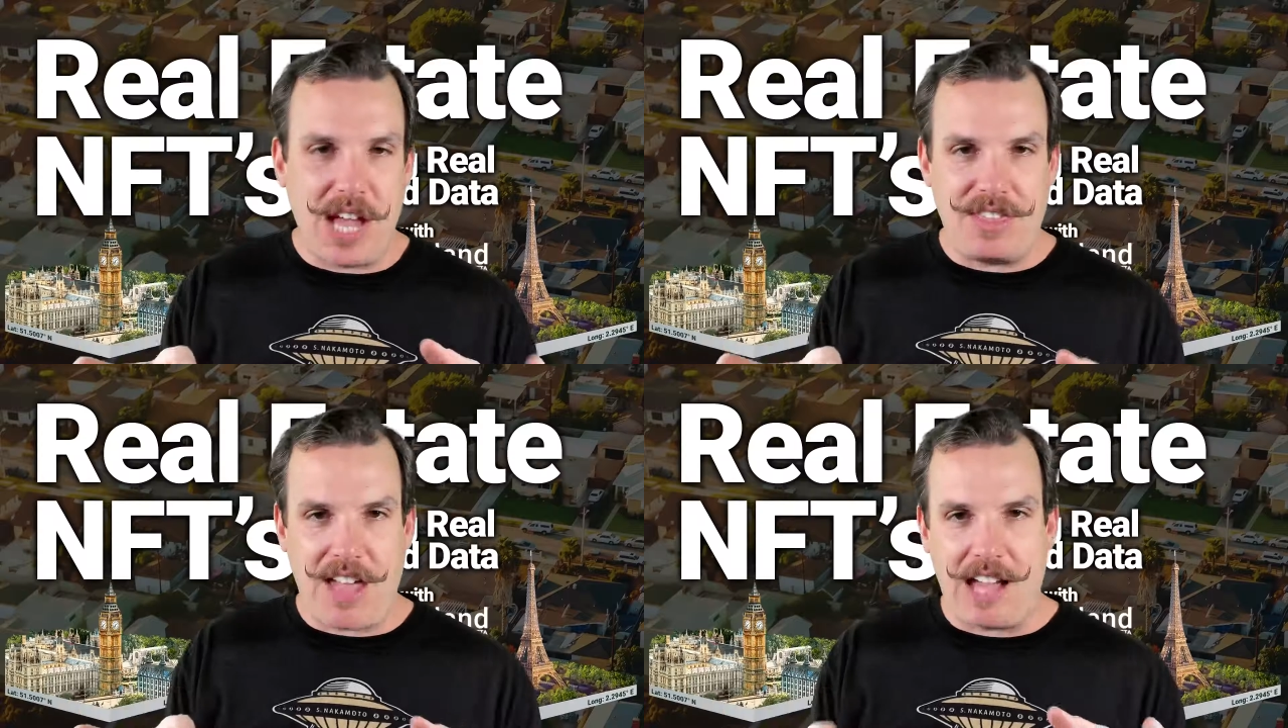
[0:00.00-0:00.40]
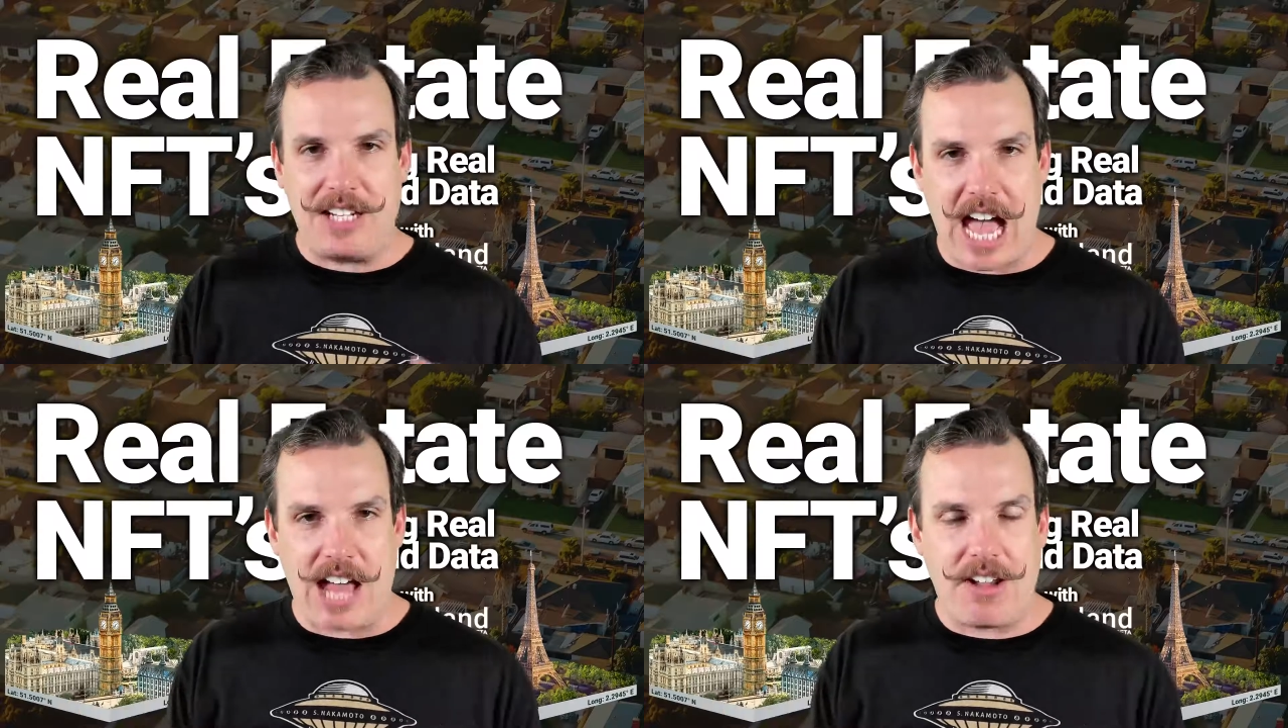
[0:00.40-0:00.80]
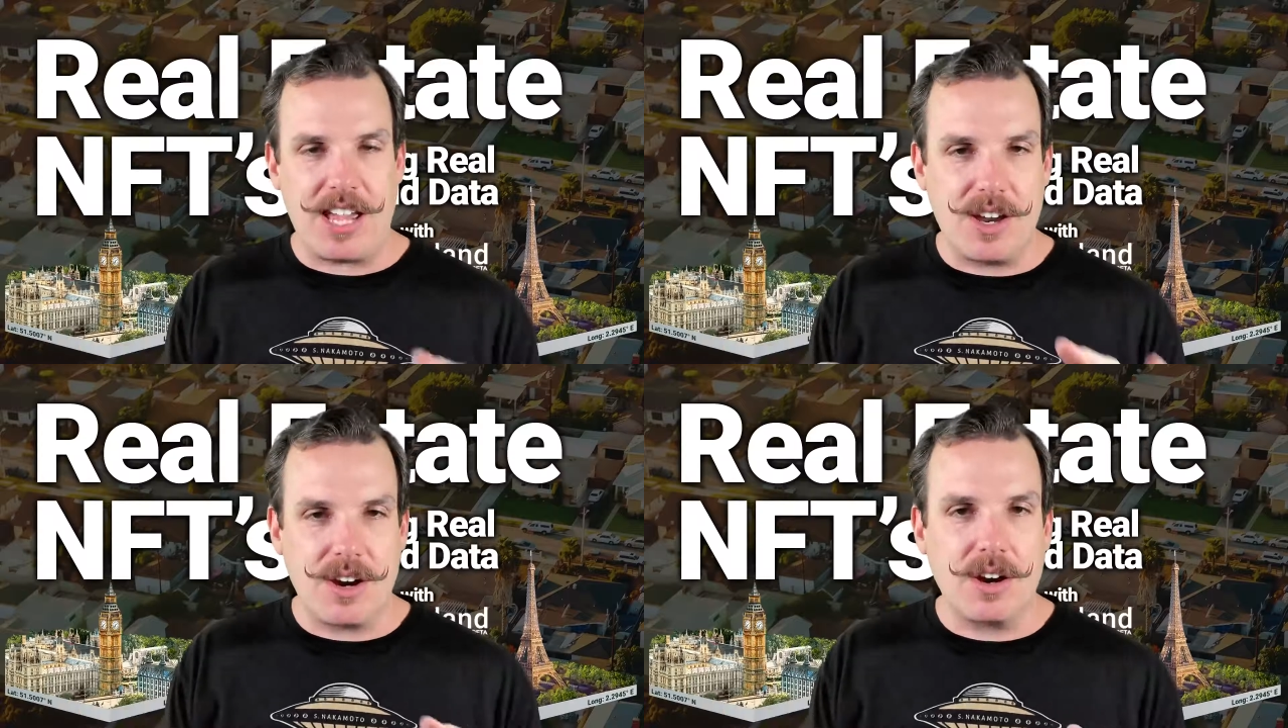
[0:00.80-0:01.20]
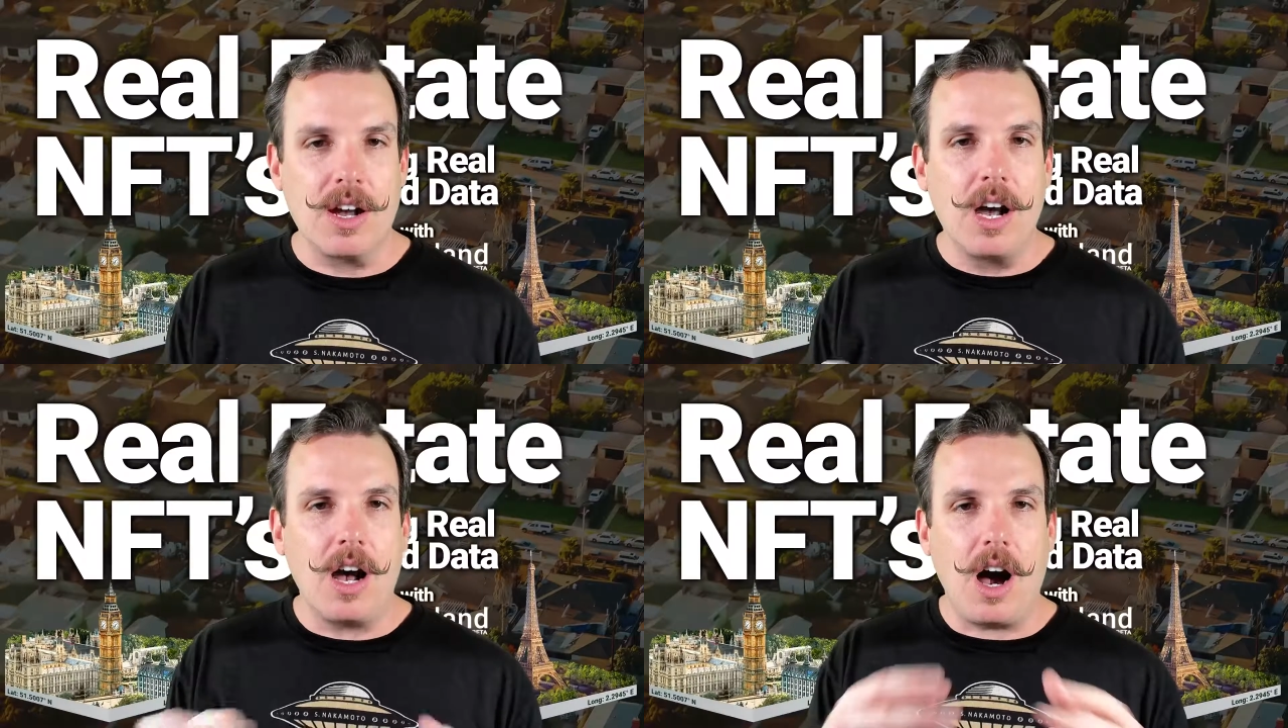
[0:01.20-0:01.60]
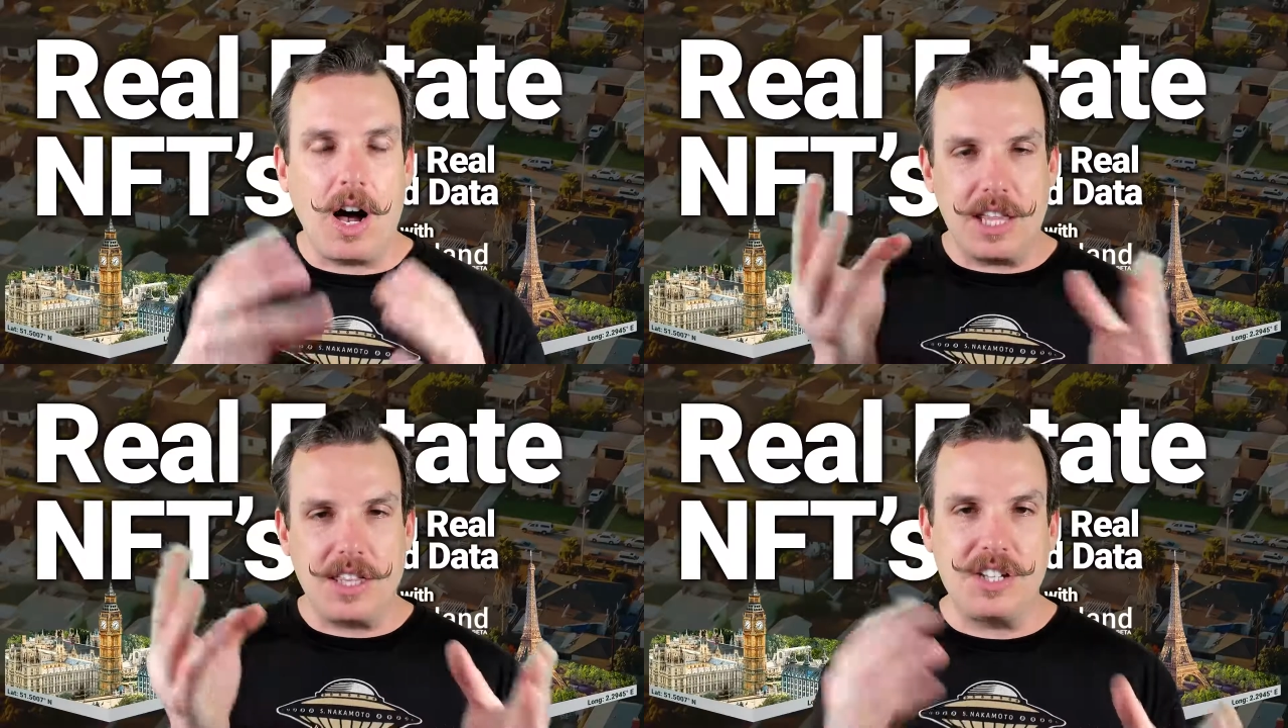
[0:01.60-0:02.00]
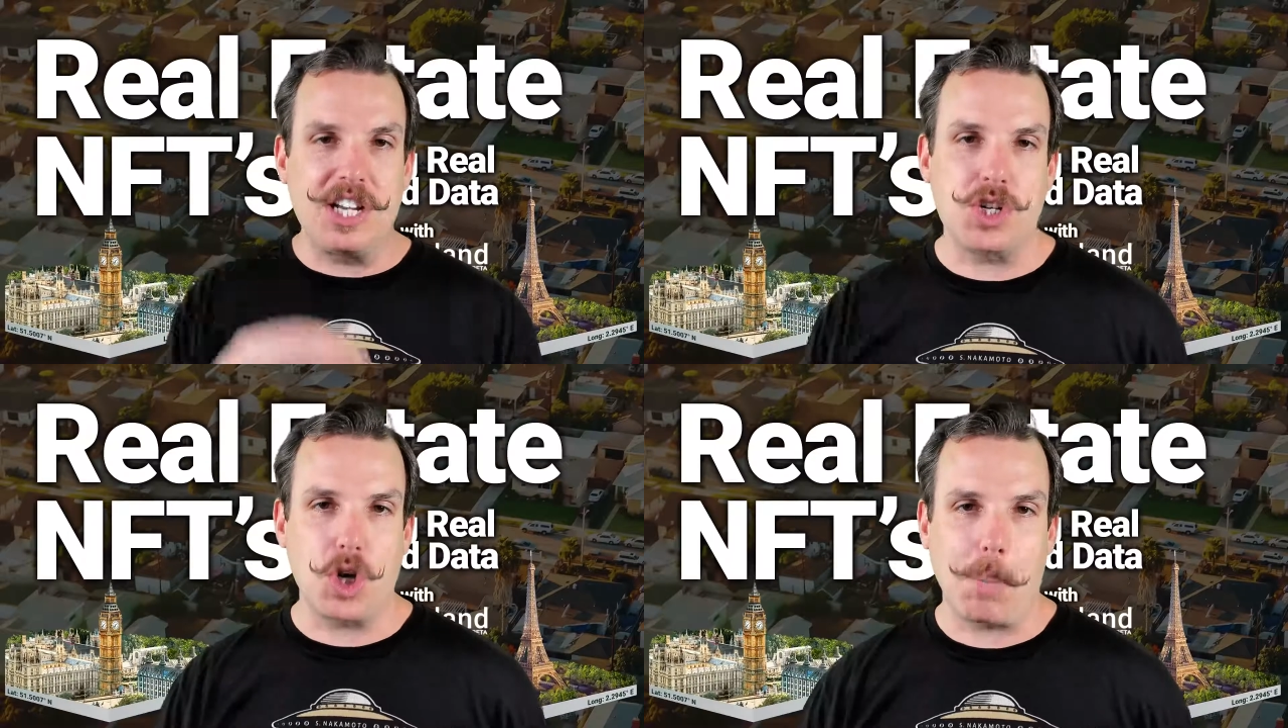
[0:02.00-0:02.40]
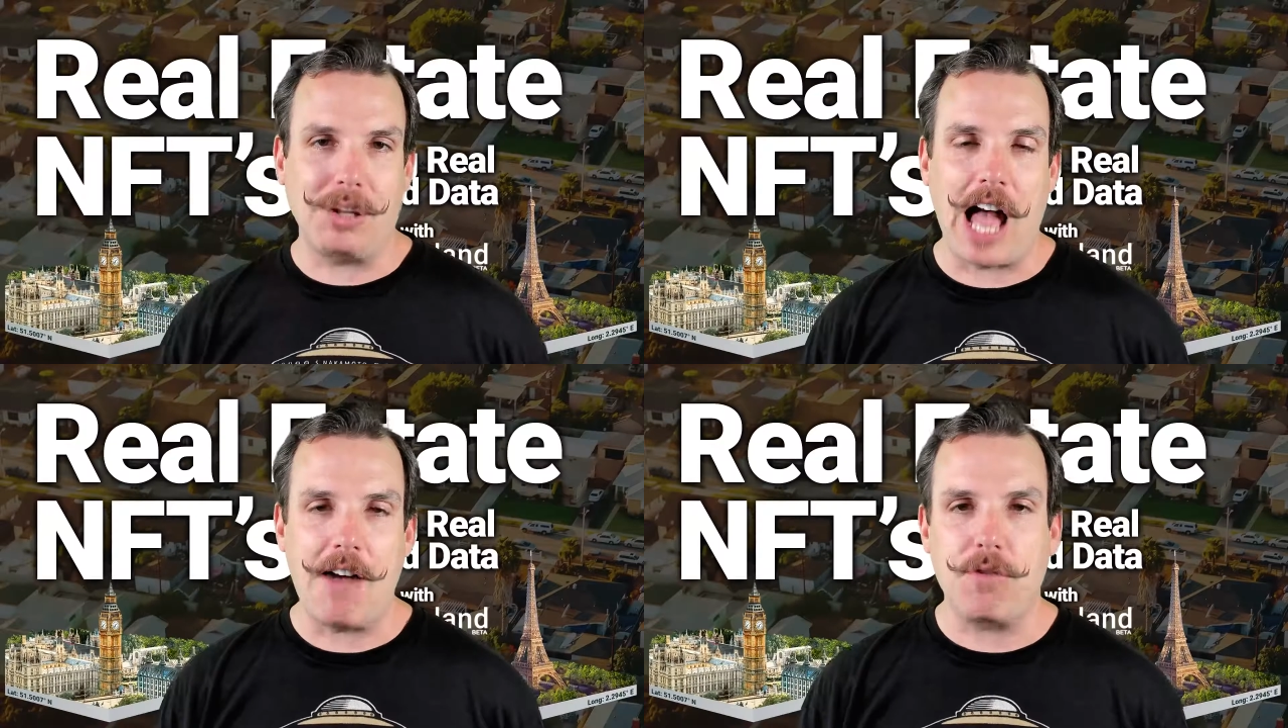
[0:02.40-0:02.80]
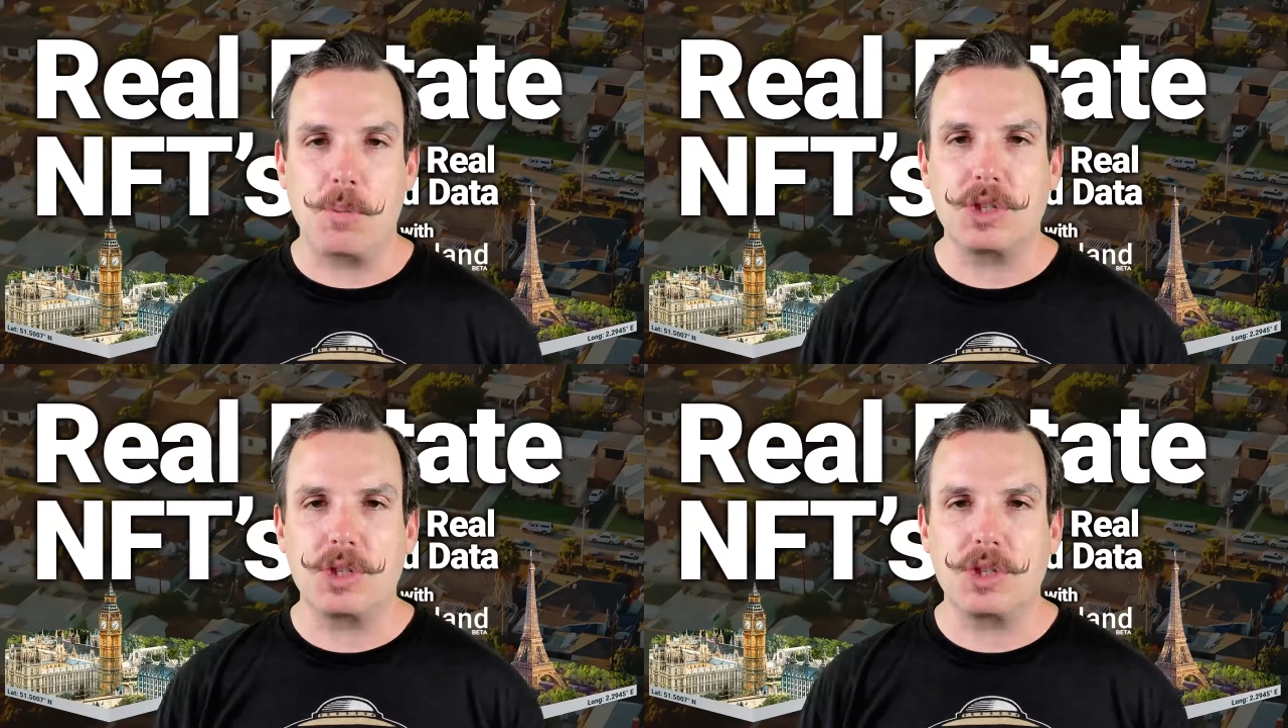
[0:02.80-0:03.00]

that data here in the digital platform.